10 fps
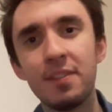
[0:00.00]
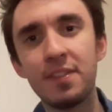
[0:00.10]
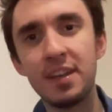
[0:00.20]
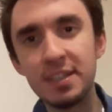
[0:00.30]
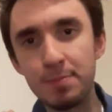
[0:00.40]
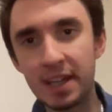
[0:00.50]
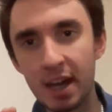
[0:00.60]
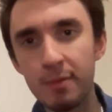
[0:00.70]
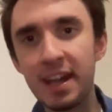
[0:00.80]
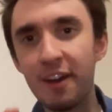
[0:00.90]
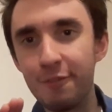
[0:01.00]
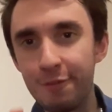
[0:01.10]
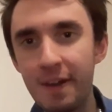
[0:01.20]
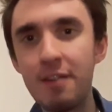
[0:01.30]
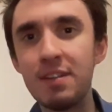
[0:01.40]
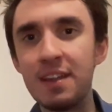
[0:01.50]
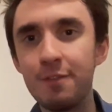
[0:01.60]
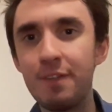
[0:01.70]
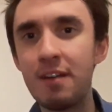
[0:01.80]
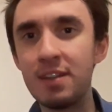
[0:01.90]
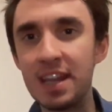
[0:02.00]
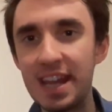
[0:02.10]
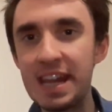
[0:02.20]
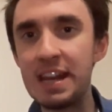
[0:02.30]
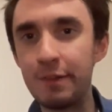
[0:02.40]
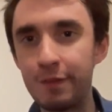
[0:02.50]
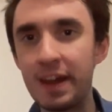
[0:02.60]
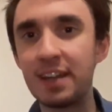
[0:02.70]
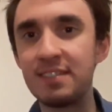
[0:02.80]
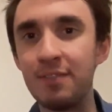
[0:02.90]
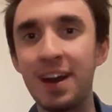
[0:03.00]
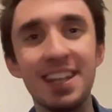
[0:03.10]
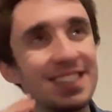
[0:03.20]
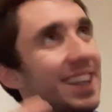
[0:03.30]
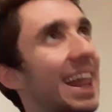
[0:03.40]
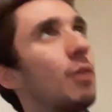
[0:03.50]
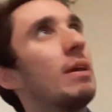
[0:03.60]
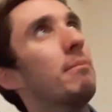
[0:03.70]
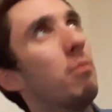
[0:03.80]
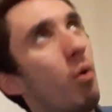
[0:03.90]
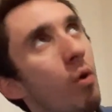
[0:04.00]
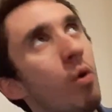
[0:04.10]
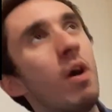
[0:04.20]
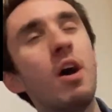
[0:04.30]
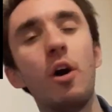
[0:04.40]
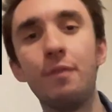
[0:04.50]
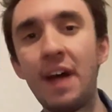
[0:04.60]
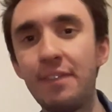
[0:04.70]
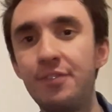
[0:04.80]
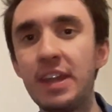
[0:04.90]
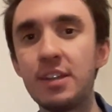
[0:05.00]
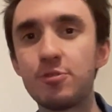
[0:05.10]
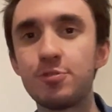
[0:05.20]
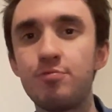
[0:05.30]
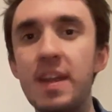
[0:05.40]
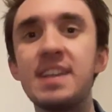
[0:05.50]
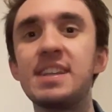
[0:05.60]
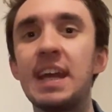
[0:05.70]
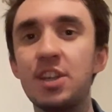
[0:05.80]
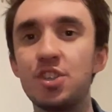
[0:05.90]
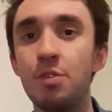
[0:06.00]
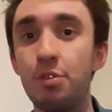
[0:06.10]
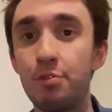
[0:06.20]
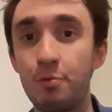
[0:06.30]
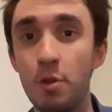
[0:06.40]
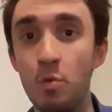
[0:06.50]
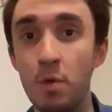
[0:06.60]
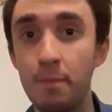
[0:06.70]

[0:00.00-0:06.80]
that it's becoming very, very ineffective and it's allowing more of that dangerous radiation through.